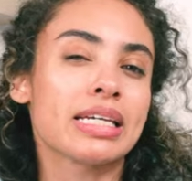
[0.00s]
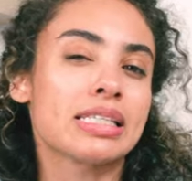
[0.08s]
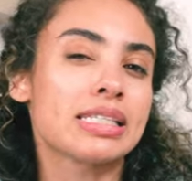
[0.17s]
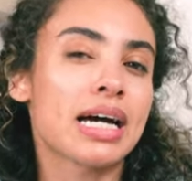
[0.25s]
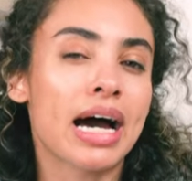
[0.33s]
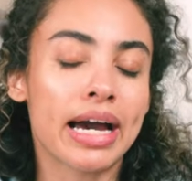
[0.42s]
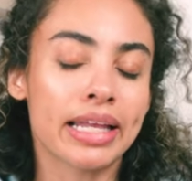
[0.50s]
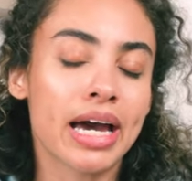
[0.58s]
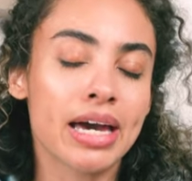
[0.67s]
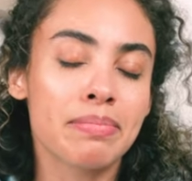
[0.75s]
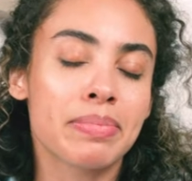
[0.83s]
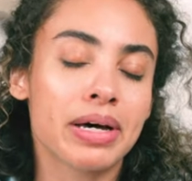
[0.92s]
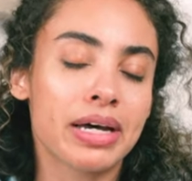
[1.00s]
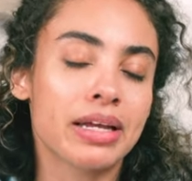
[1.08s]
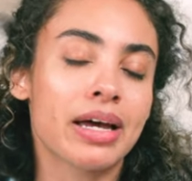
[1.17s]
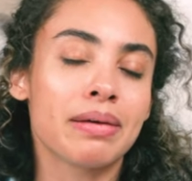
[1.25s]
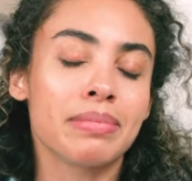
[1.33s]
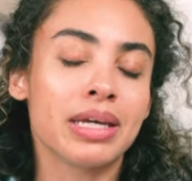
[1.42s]
like it's tie-dye,
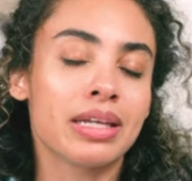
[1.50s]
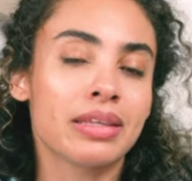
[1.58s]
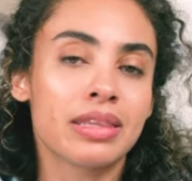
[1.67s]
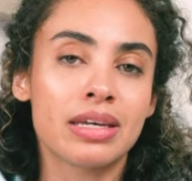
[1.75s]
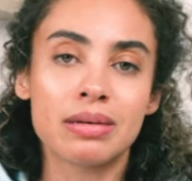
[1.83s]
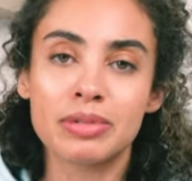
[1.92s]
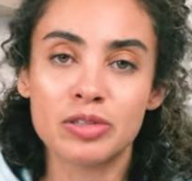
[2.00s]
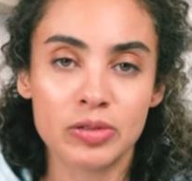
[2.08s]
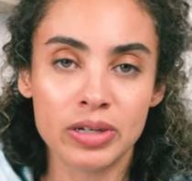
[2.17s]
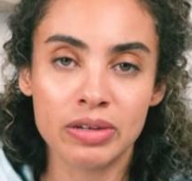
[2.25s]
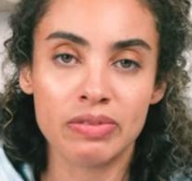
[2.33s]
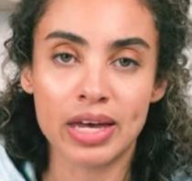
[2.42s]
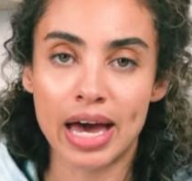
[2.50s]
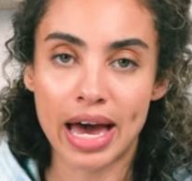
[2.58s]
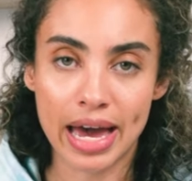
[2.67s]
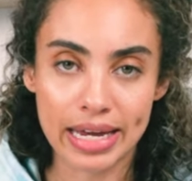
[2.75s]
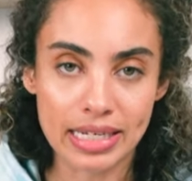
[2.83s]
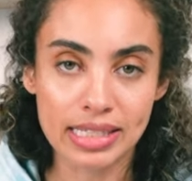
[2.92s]
but I mean, the imagery of the
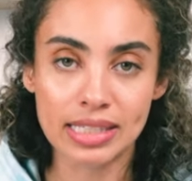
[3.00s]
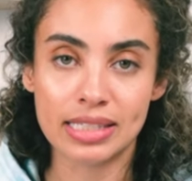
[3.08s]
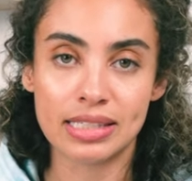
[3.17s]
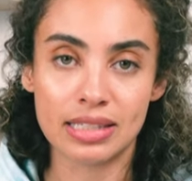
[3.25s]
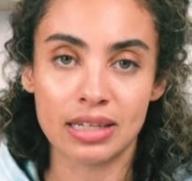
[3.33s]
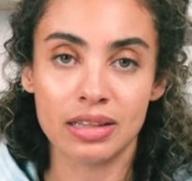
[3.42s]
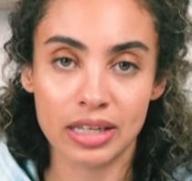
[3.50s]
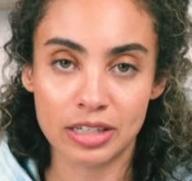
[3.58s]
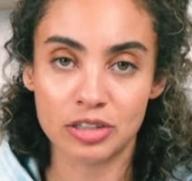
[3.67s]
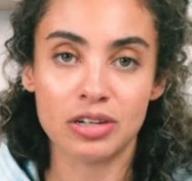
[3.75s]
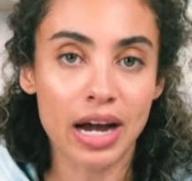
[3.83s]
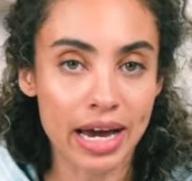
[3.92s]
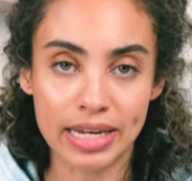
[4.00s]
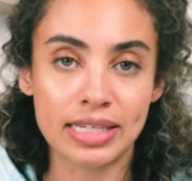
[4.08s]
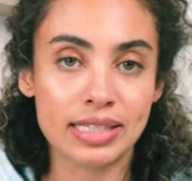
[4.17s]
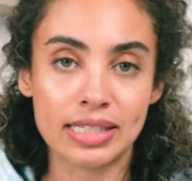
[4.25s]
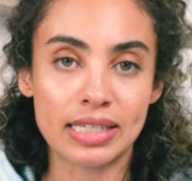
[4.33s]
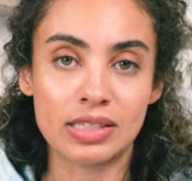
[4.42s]
ice, the glacier
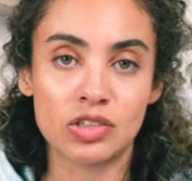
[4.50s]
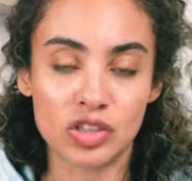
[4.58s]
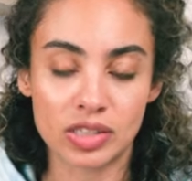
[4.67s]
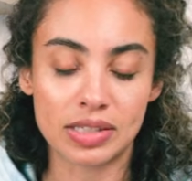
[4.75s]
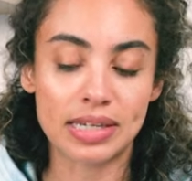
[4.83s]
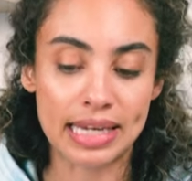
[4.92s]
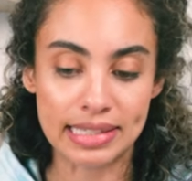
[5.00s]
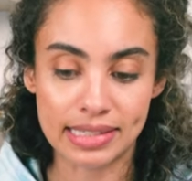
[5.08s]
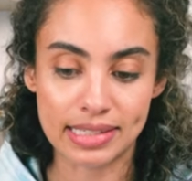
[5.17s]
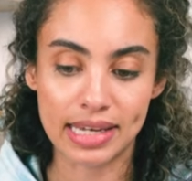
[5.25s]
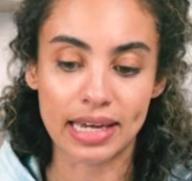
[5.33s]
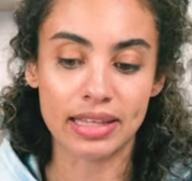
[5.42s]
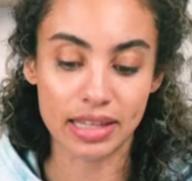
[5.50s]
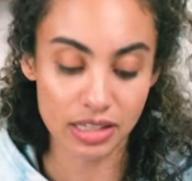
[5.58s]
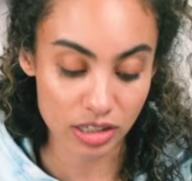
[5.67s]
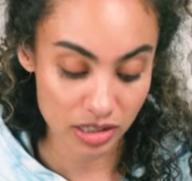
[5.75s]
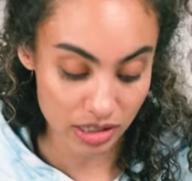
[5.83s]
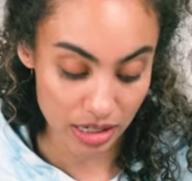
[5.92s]
ice, is just insane. They
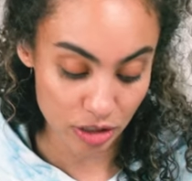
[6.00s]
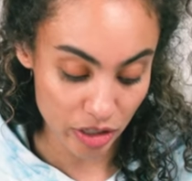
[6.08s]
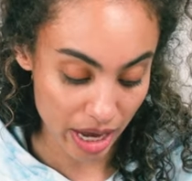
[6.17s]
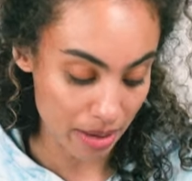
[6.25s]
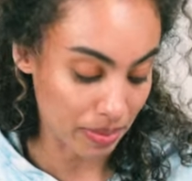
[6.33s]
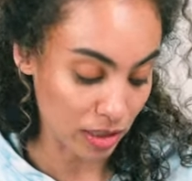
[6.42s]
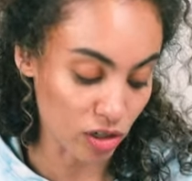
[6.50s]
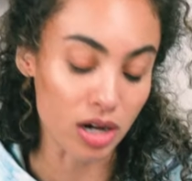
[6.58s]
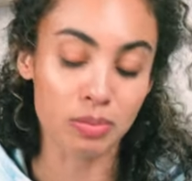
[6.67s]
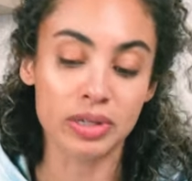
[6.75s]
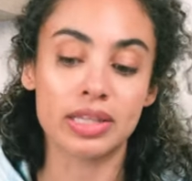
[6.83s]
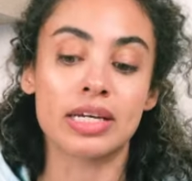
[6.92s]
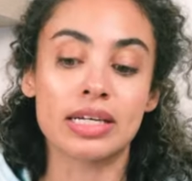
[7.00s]
did such an epic job with